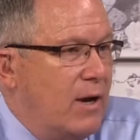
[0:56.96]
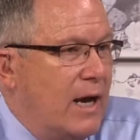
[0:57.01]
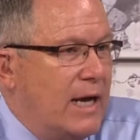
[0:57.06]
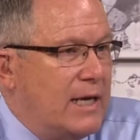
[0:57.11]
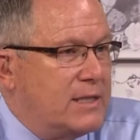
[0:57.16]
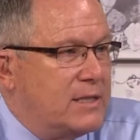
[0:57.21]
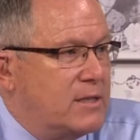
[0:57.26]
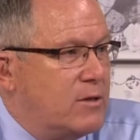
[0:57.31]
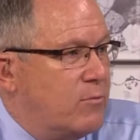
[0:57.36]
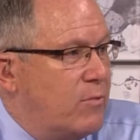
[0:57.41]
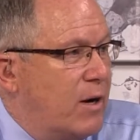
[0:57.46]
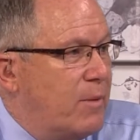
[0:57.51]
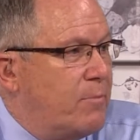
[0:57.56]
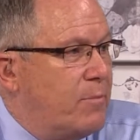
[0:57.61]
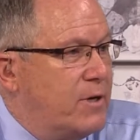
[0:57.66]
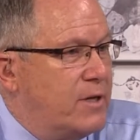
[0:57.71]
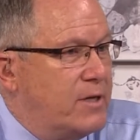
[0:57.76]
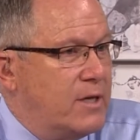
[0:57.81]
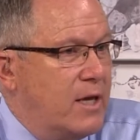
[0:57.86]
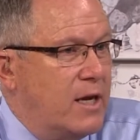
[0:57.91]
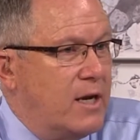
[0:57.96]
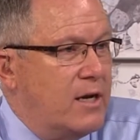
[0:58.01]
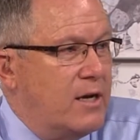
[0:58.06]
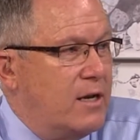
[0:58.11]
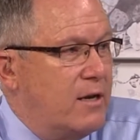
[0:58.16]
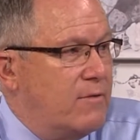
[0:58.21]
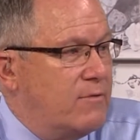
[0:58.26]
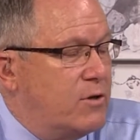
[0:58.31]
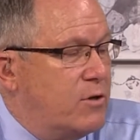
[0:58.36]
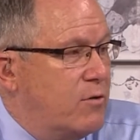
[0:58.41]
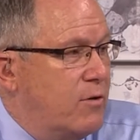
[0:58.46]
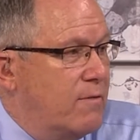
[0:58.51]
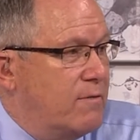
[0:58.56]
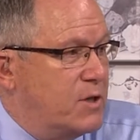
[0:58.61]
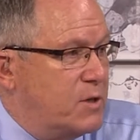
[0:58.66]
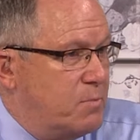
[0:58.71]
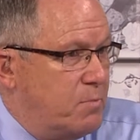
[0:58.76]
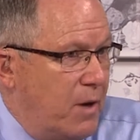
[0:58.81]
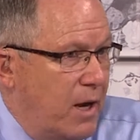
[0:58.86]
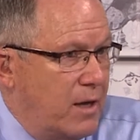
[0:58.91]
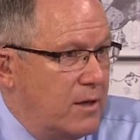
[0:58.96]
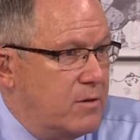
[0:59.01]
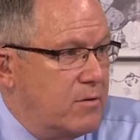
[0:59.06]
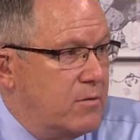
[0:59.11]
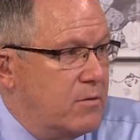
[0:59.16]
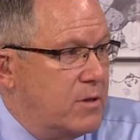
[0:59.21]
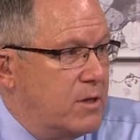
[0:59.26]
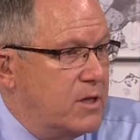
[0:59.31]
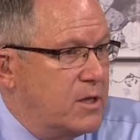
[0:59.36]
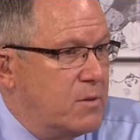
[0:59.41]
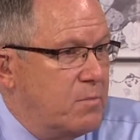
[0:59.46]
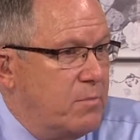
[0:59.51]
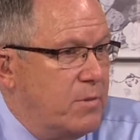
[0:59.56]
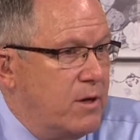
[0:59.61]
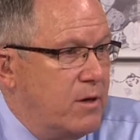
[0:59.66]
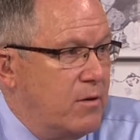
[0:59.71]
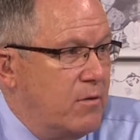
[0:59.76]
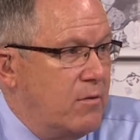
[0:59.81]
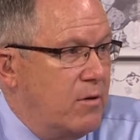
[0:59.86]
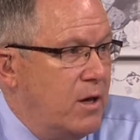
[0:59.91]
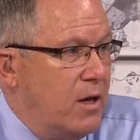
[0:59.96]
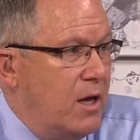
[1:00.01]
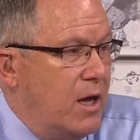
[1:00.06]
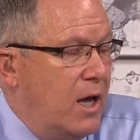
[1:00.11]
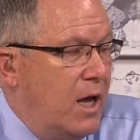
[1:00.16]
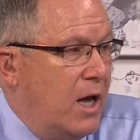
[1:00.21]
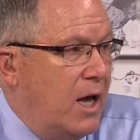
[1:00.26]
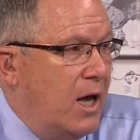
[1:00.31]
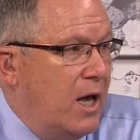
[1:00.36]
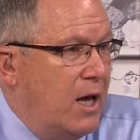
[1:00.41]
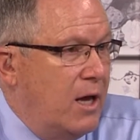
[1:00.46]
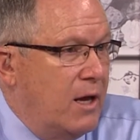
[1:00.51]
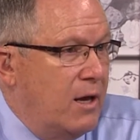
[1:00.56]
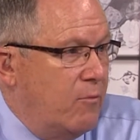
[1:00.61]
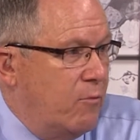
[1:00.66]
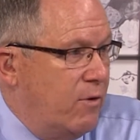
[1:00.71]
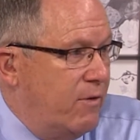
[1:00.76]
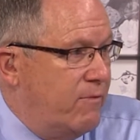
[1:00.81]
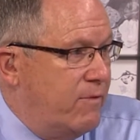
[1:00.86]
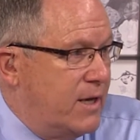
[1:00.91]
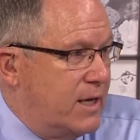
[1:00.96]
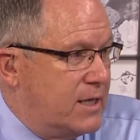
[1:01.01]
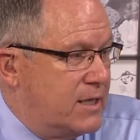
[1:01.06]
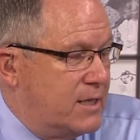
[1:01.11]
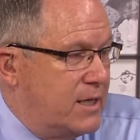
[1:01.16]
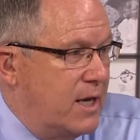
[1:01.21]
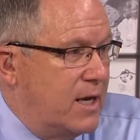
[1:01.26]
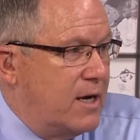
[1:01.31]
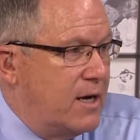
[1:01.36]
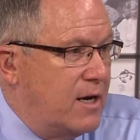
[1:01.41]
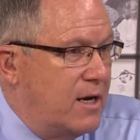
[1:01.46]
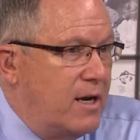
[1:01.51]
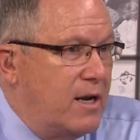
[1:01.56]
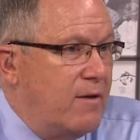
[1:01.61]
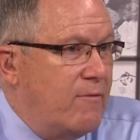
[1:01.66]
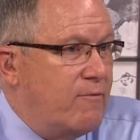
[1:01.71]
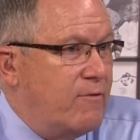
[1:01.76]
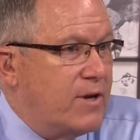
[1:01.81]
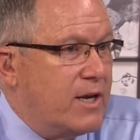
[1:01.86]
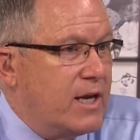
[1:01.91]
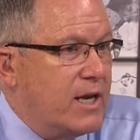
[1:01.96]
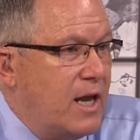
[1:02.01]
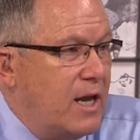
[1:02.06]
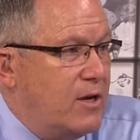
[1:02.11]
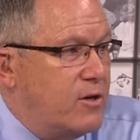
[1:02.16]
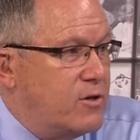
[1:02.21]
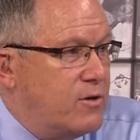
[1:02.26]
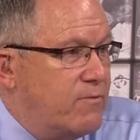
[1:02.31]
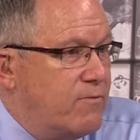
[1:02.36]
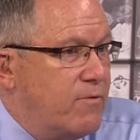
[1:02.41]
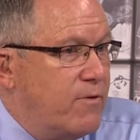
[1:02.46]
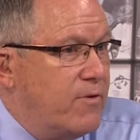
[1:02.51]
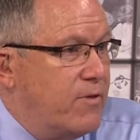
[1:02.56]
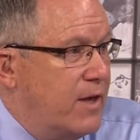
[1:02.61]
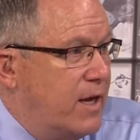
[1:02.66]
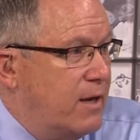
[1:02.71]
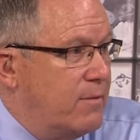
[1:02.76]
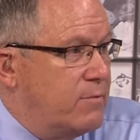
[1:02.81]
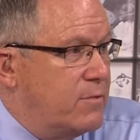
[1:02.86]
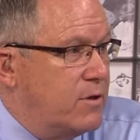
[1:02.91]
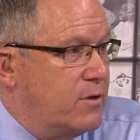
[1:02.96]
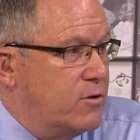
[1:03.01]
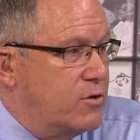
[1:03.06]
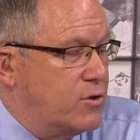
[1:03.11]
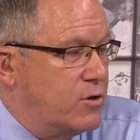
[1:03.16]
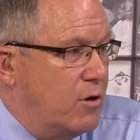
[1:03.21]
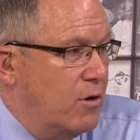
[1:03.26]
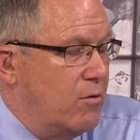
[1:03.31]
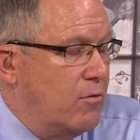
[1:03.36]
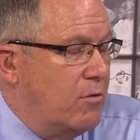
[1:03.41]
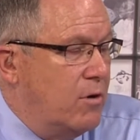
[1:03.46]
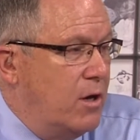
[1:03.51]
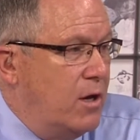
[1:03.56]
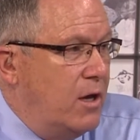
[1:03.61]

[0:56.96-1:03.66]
asked the representatives who have sponsored this bill, uh, we've extended an invitation for them to show